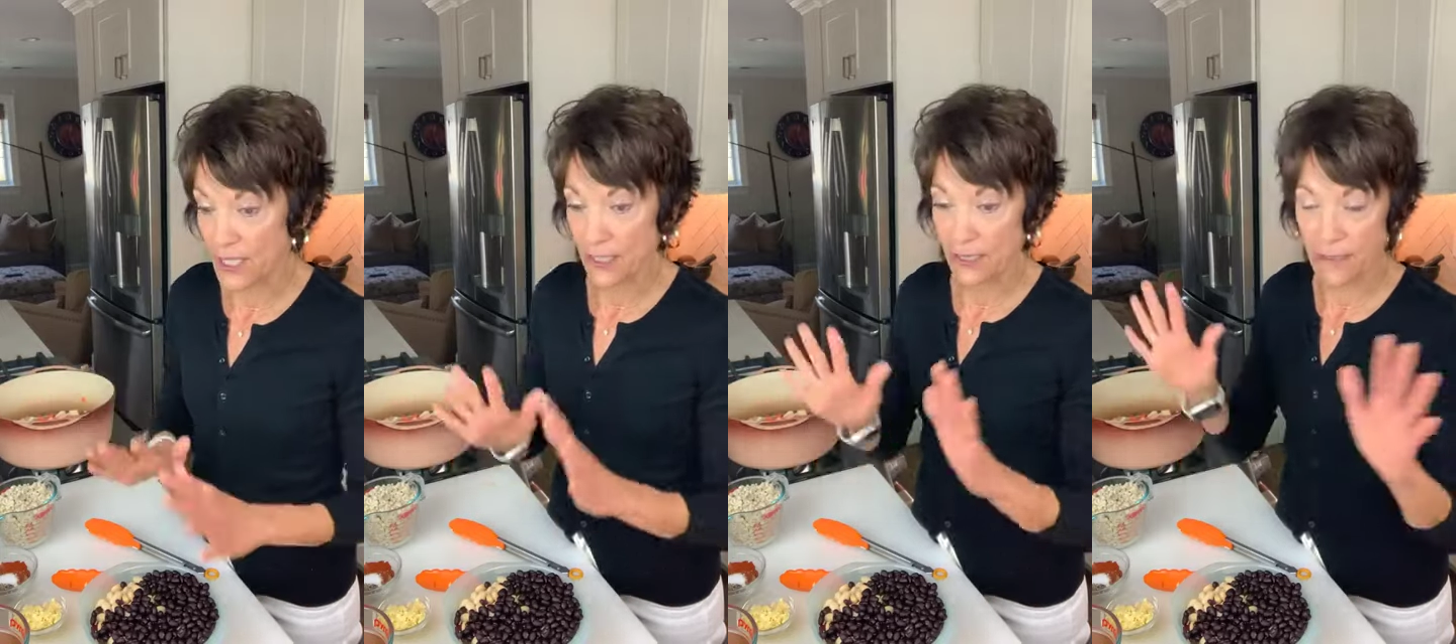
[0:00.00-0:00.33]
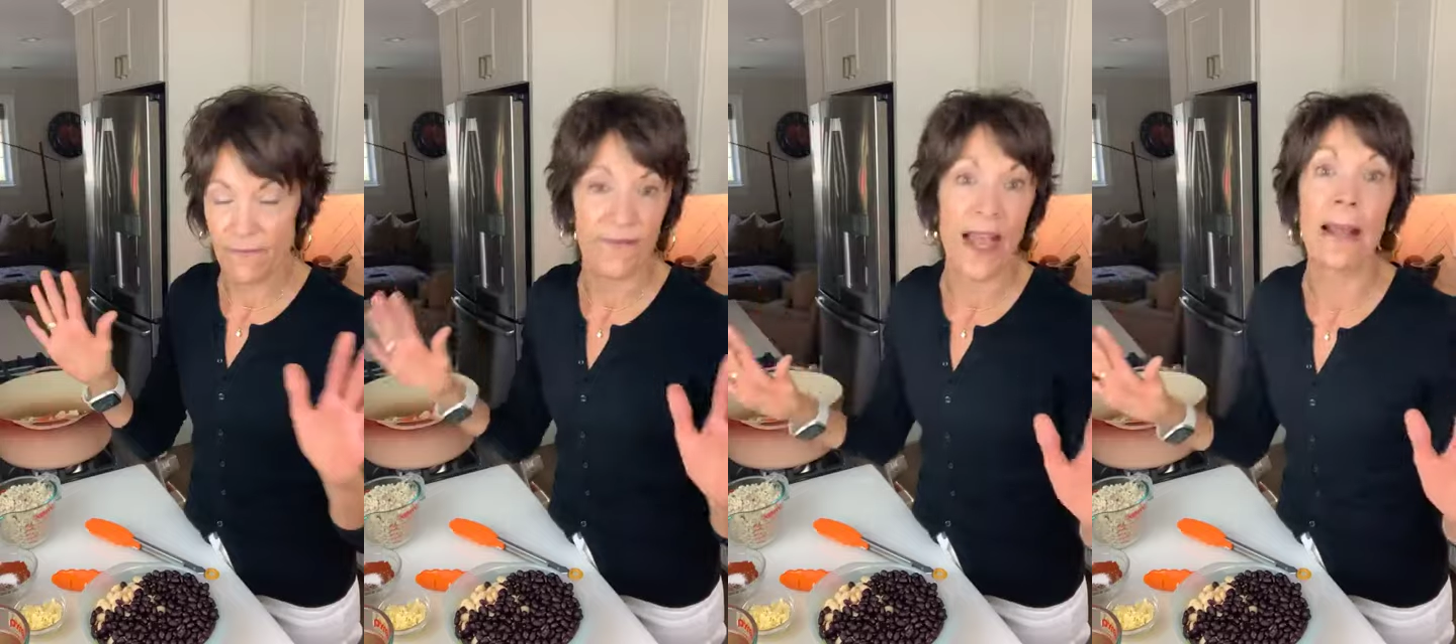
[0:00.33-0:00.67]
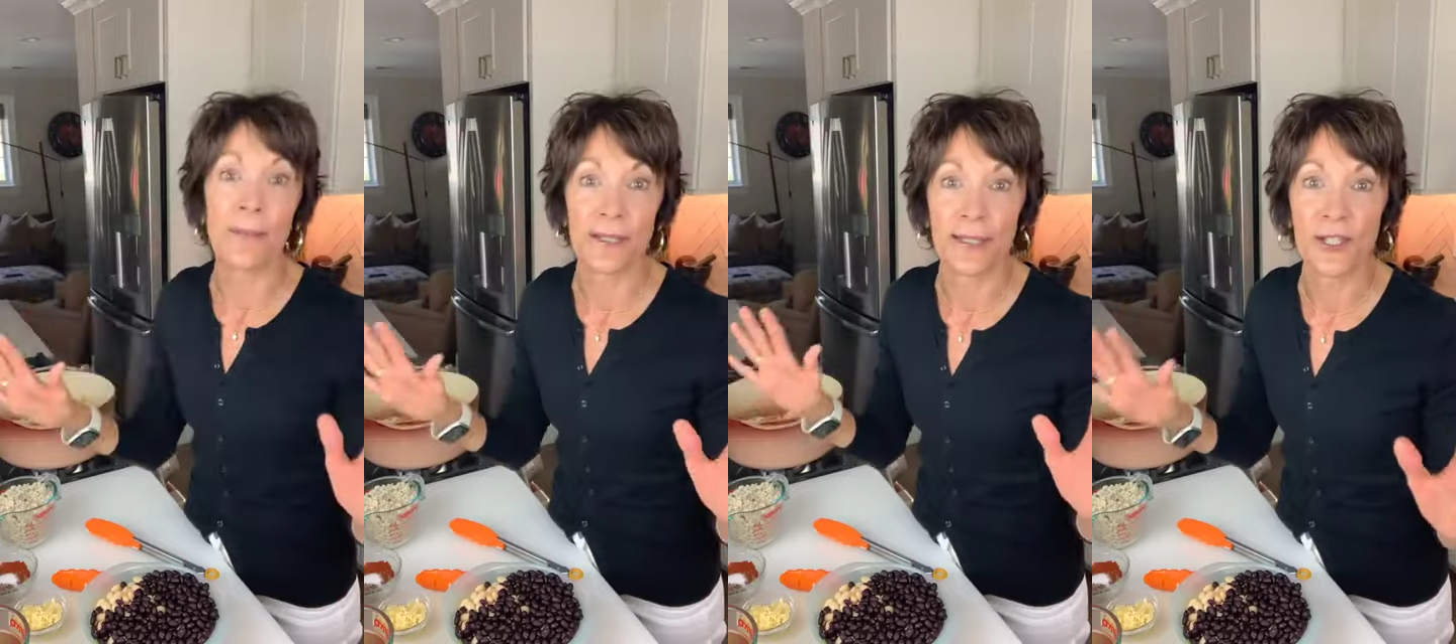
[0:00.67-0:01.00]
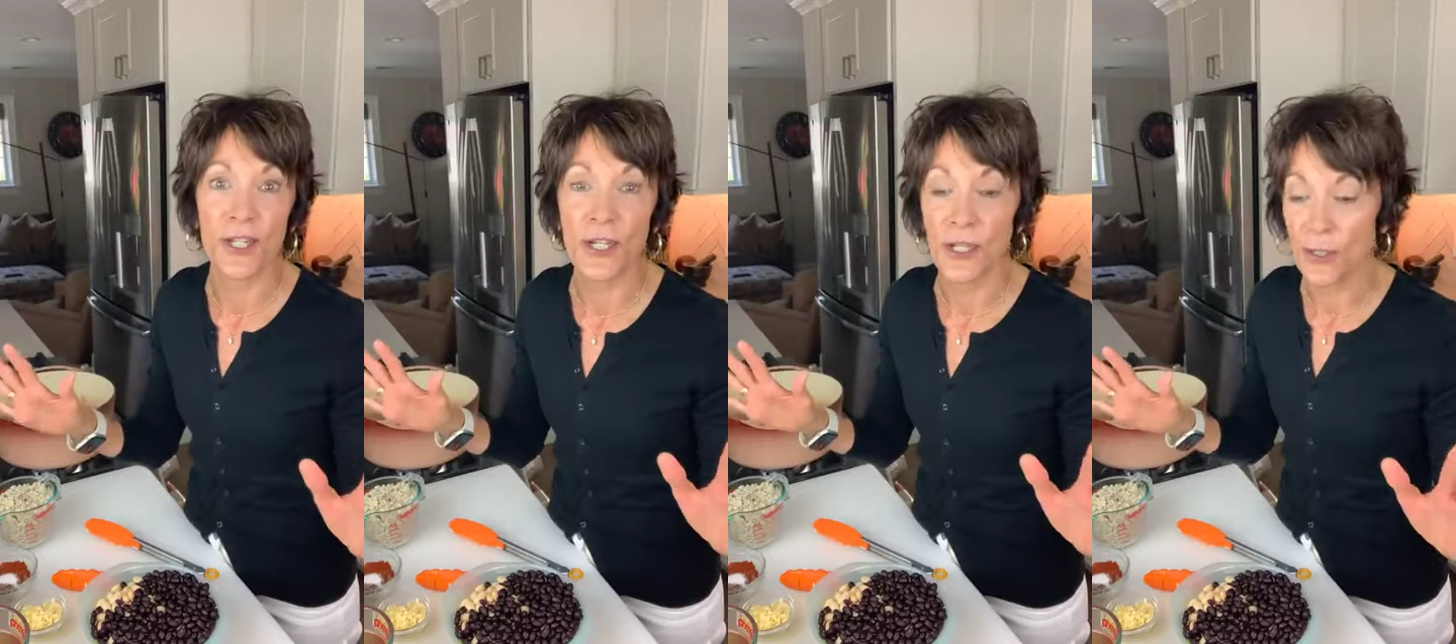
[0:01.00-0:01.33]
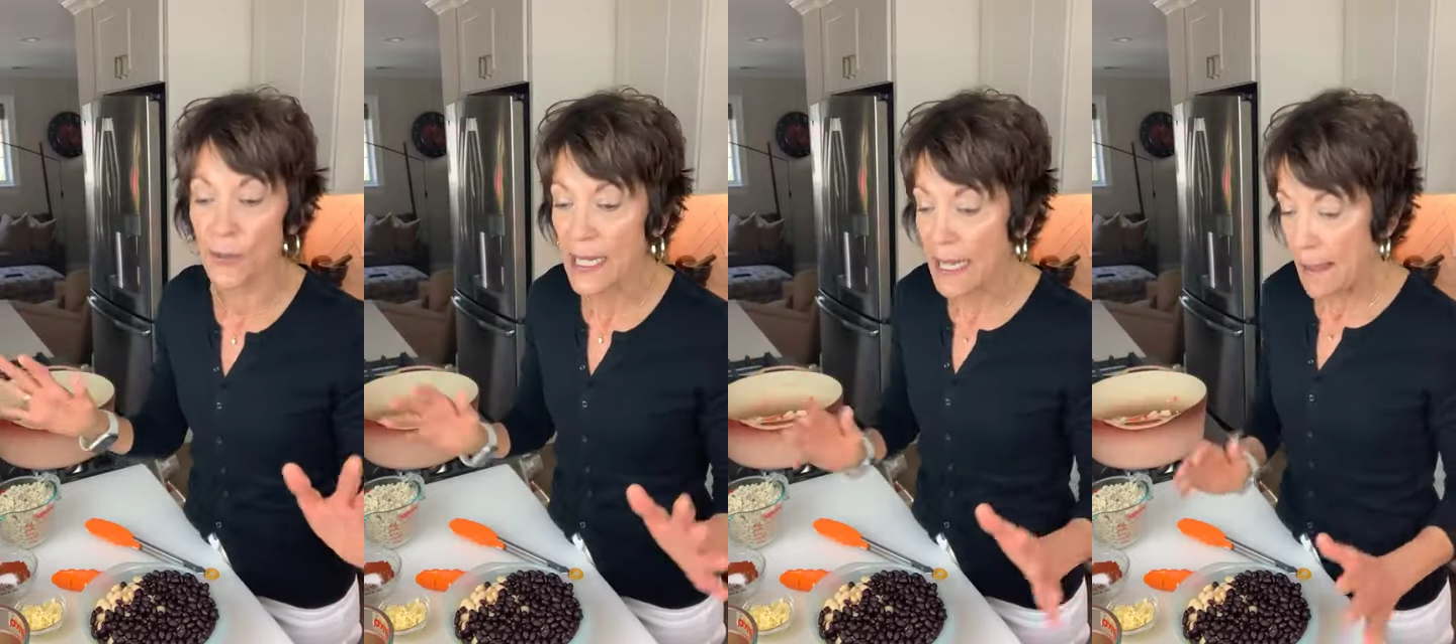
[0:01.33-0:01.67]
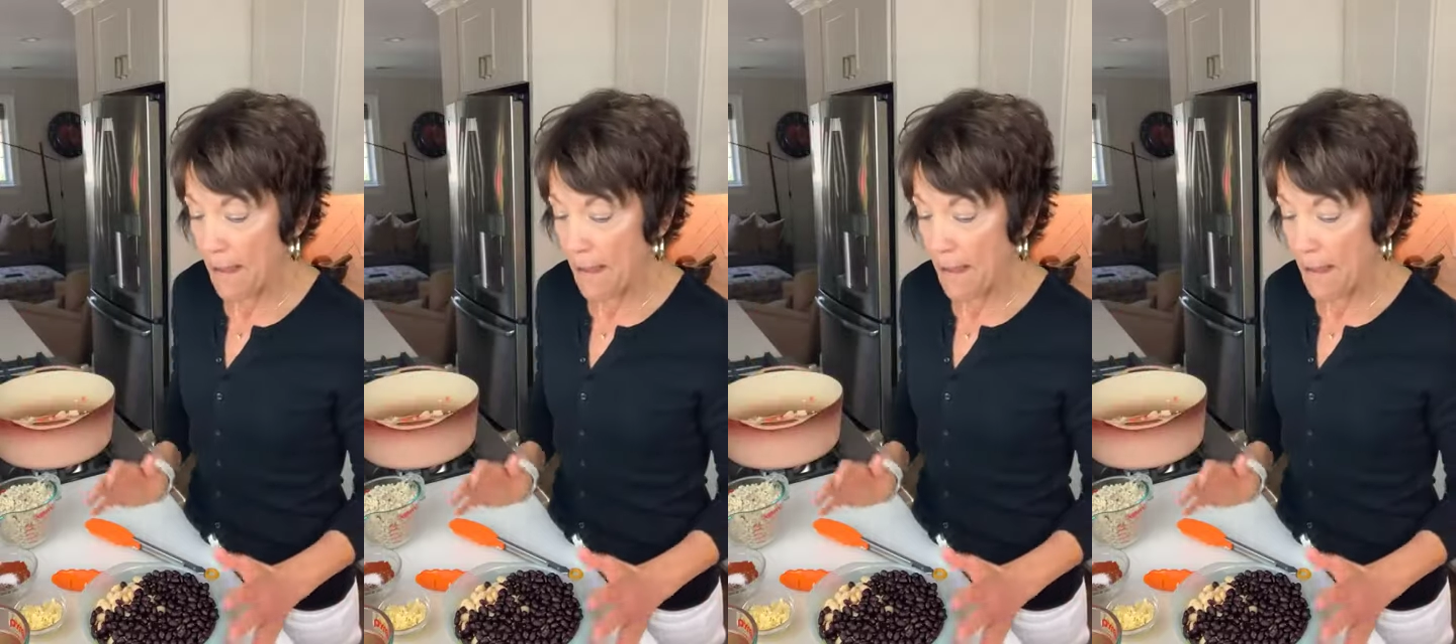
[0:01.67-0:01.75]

which is fabulous too.